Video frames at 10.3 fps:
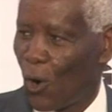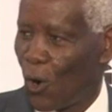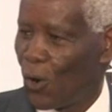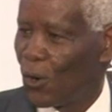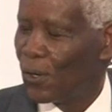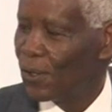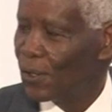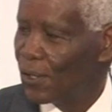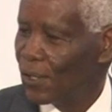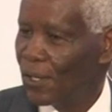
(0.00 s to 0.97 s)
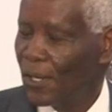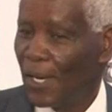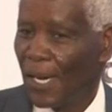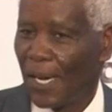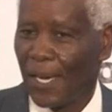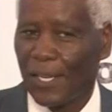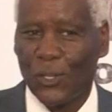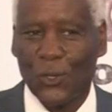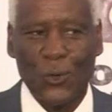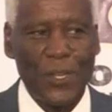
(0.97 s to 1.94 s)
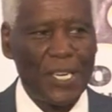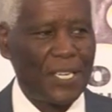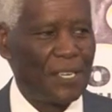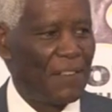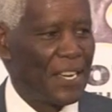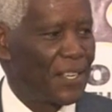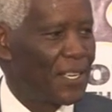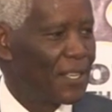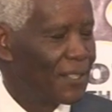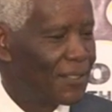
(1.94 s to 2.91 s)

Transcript: all to this event.